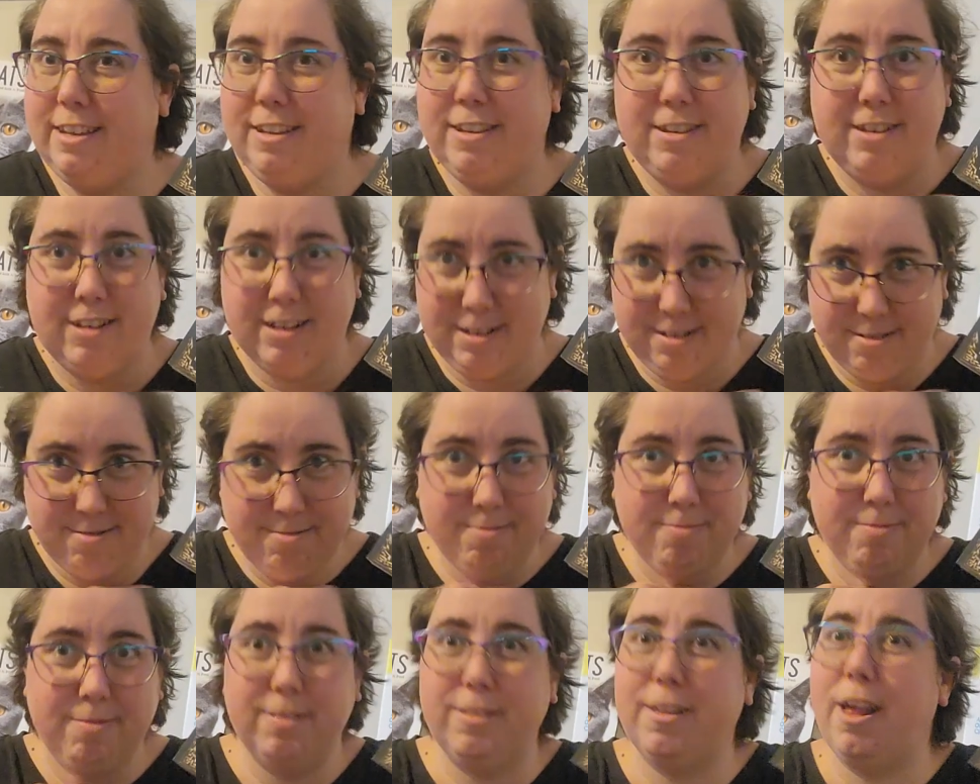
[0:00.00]
just
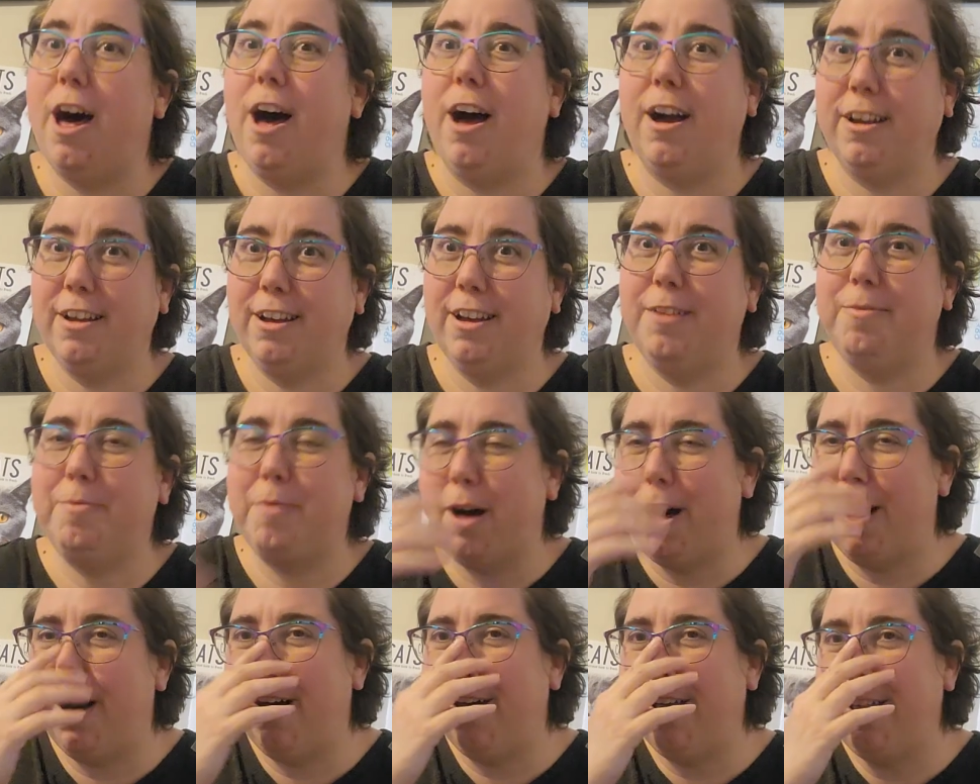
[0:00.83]
log them
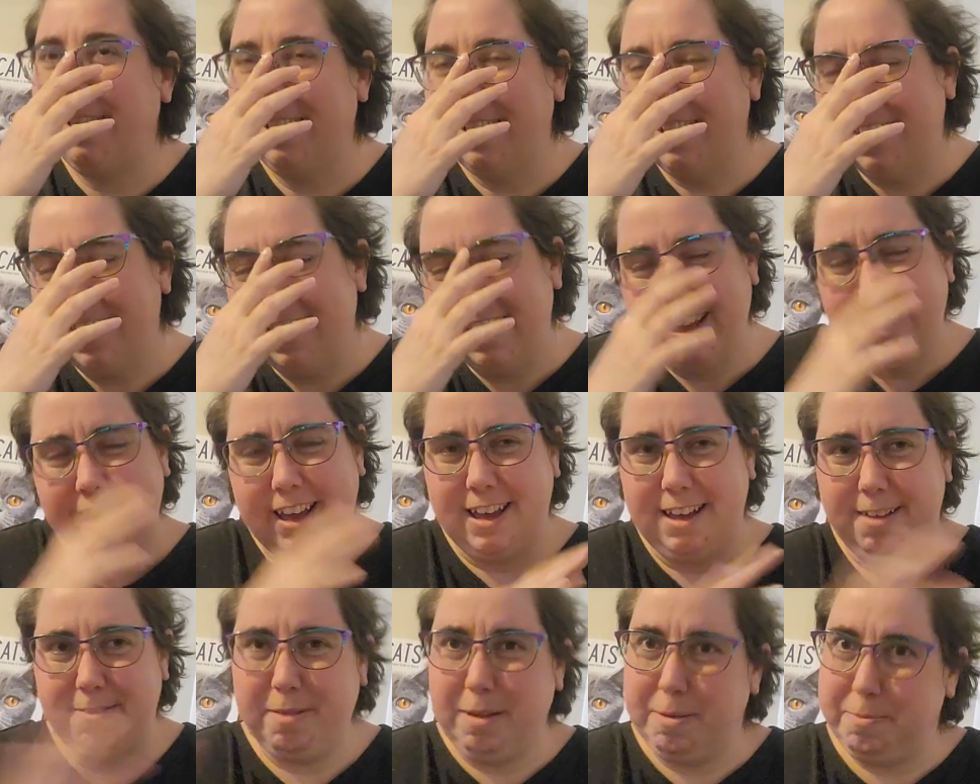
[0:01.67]
all
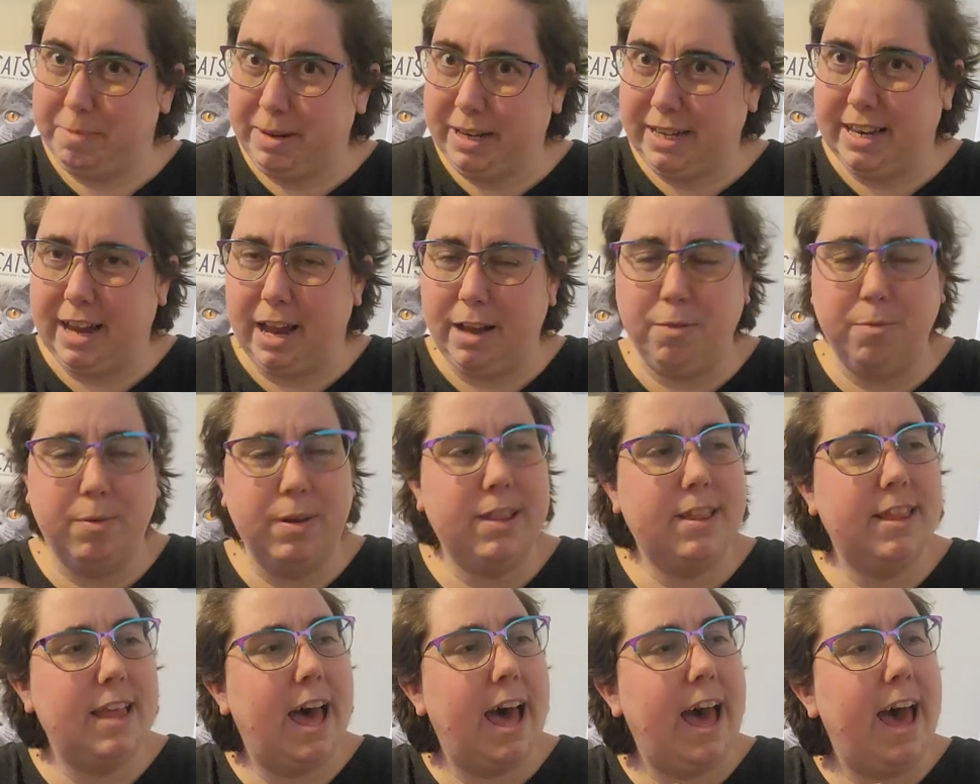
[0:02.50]
um, and be done
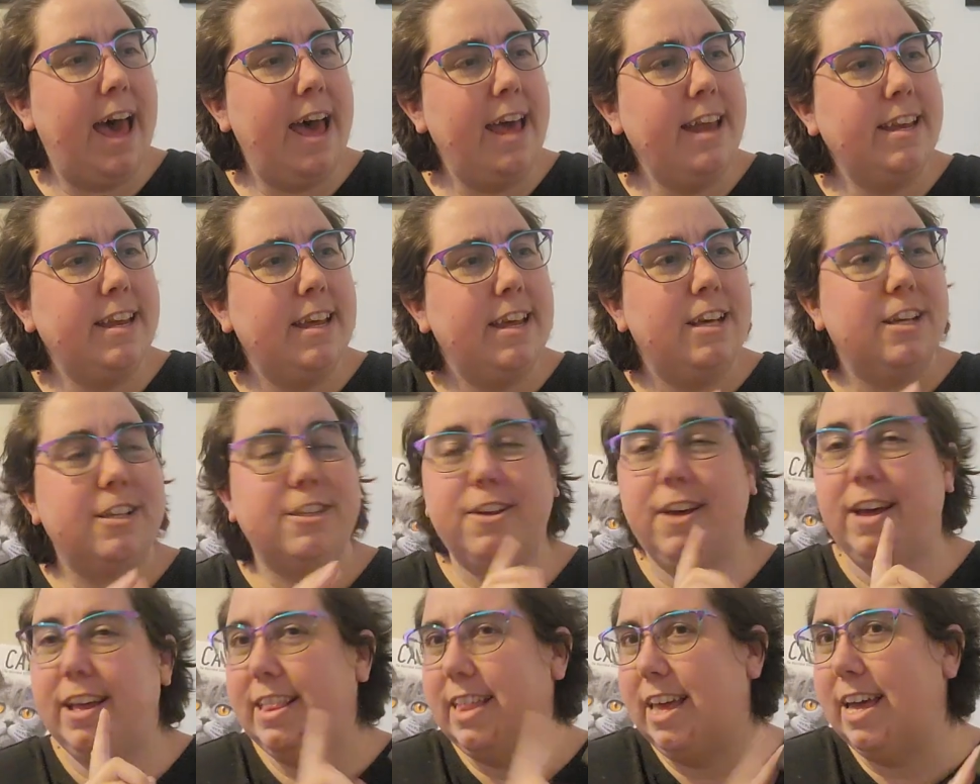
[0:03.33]
with that.
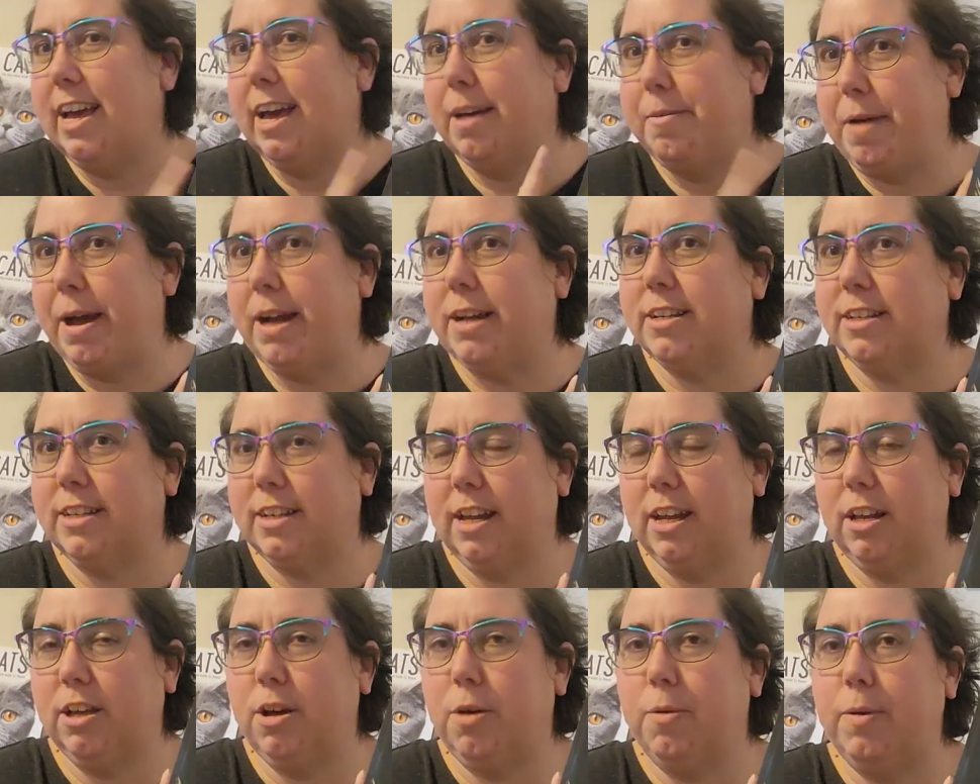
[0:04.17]
So I think I'm actually
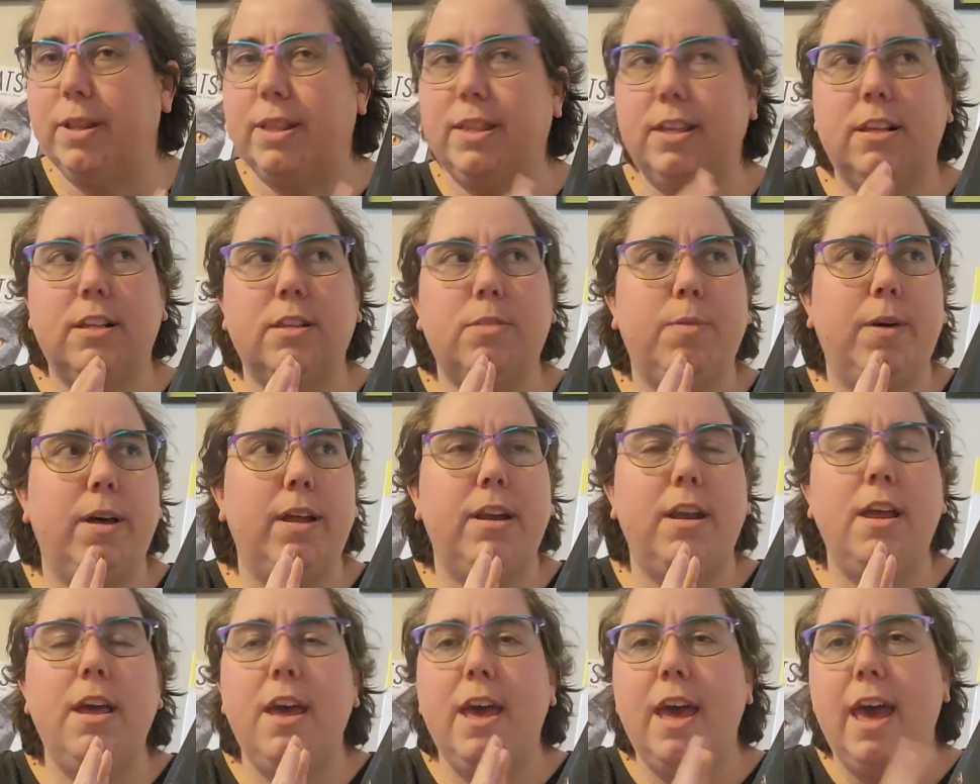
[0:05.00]
going to go with this
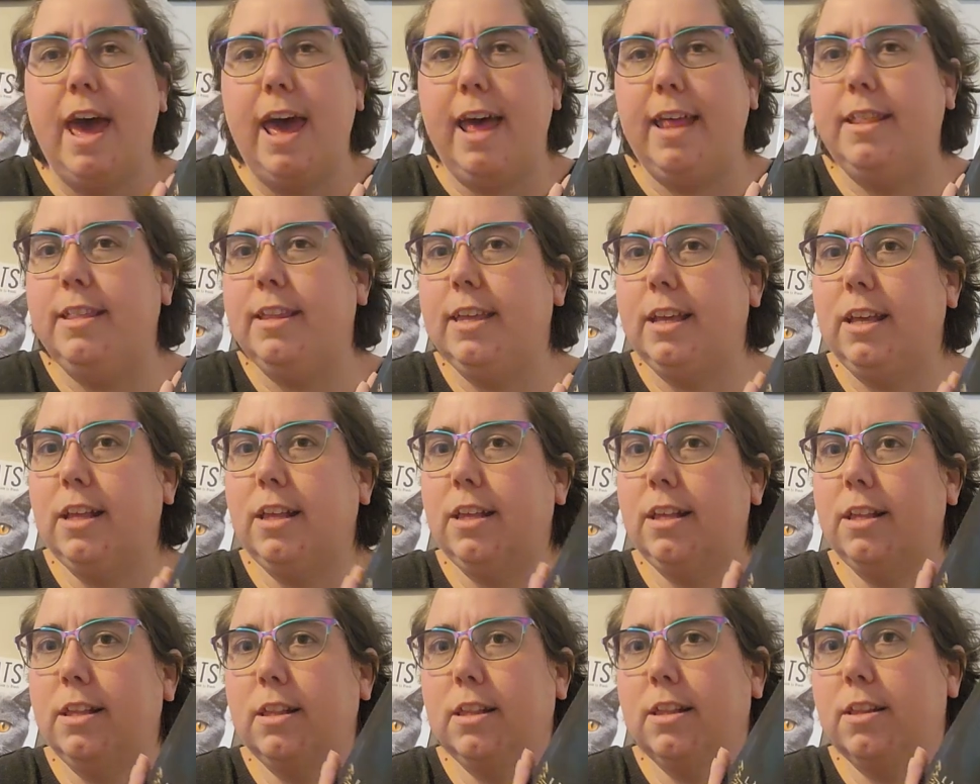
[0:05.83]
one. And
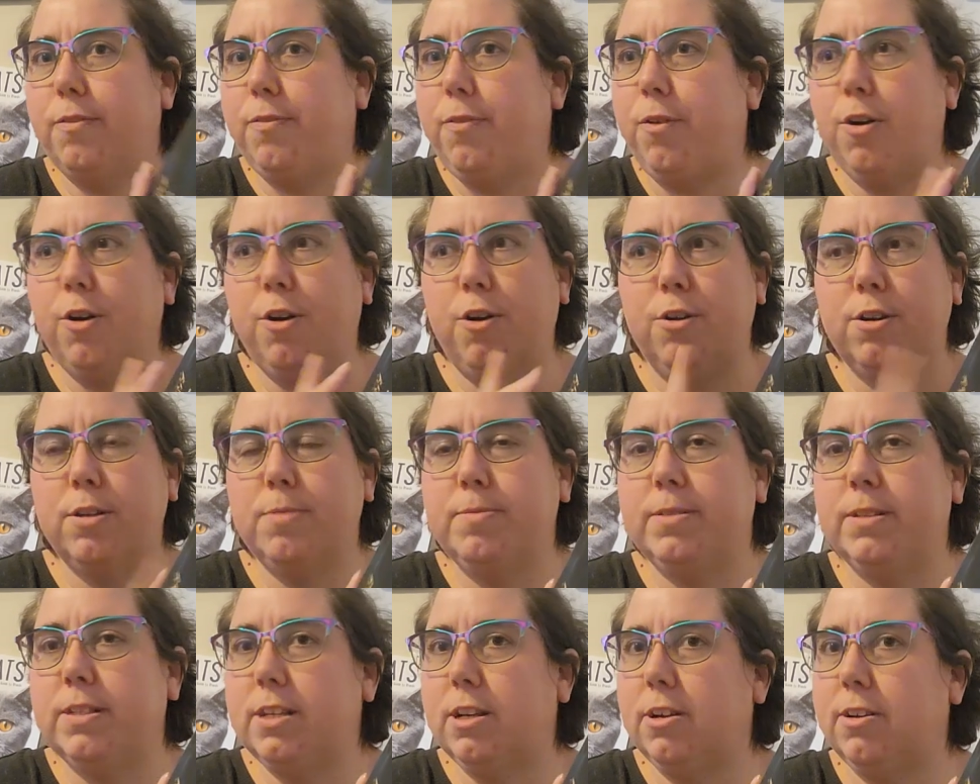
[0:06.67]
these, the Four
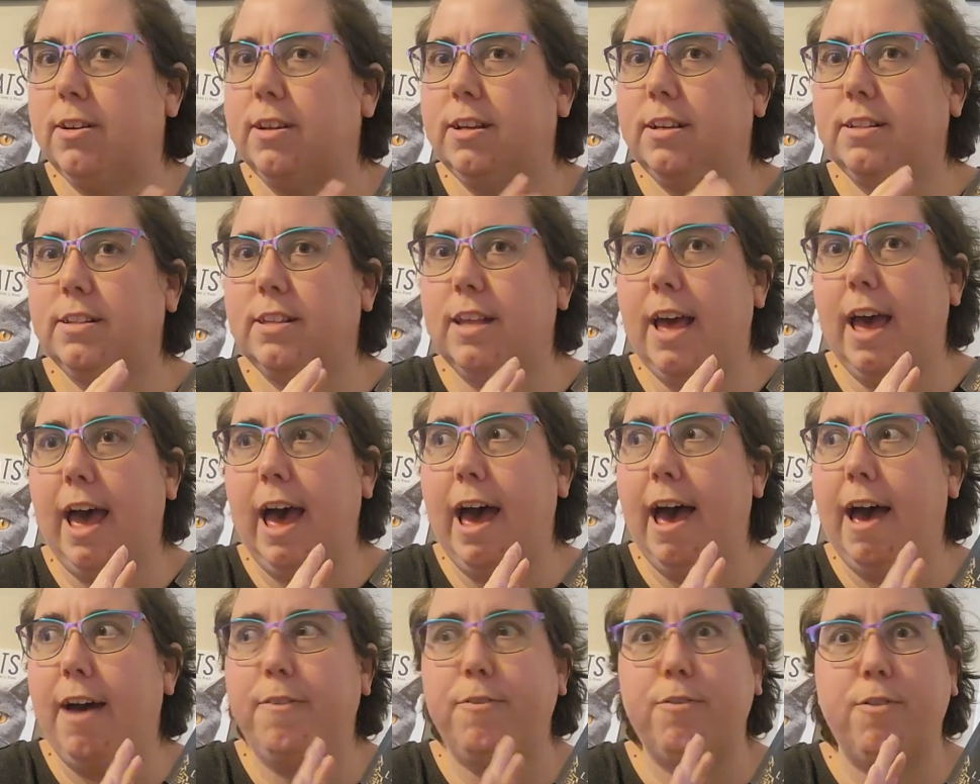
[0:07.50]
Horsemen series,
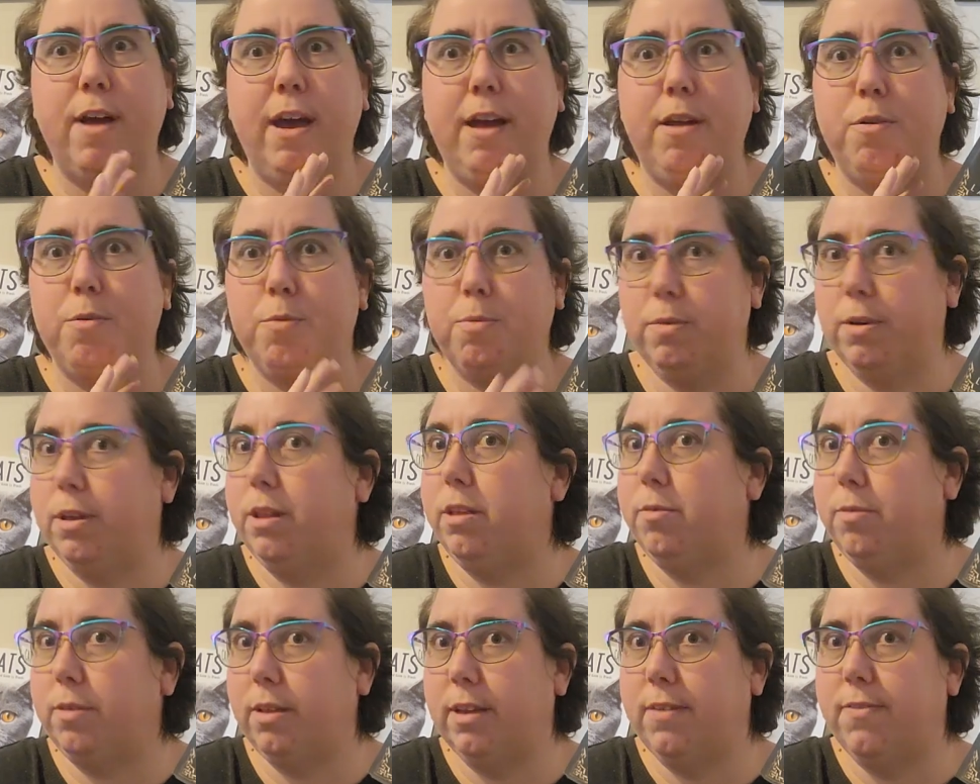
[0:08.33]
have read
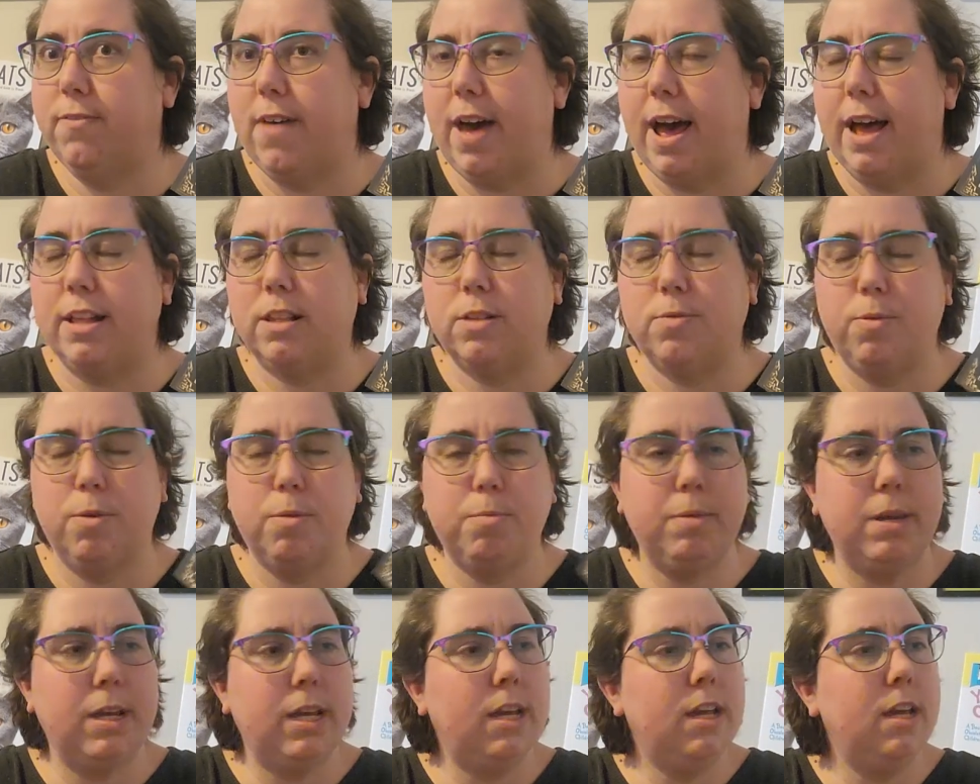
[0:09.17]
really, really fast for
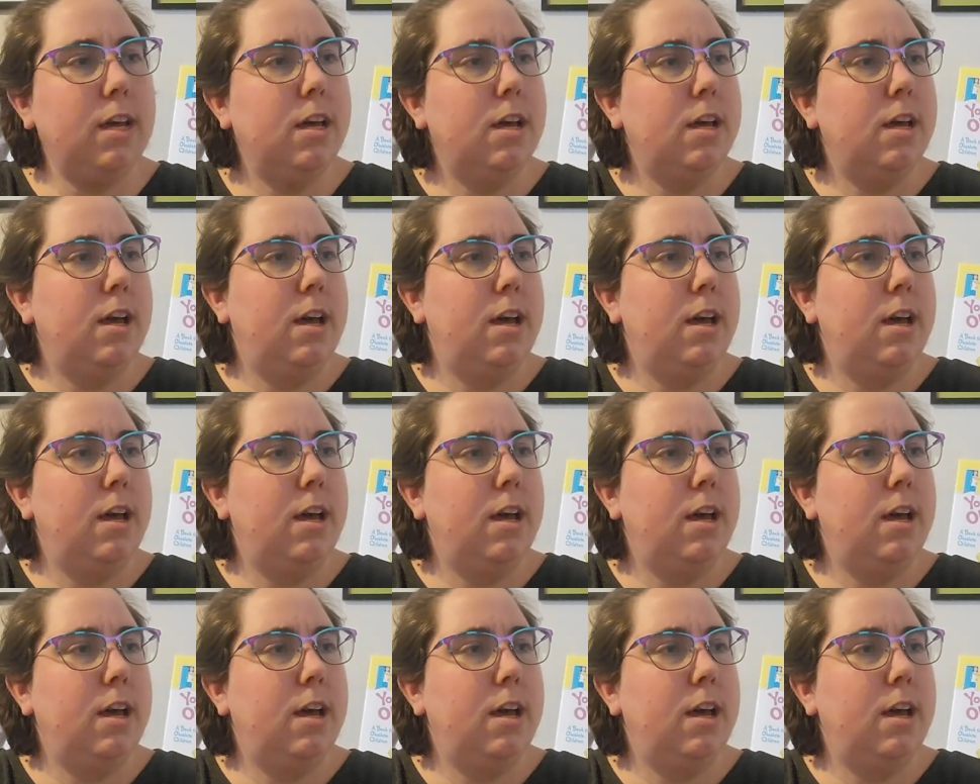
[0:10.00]
me.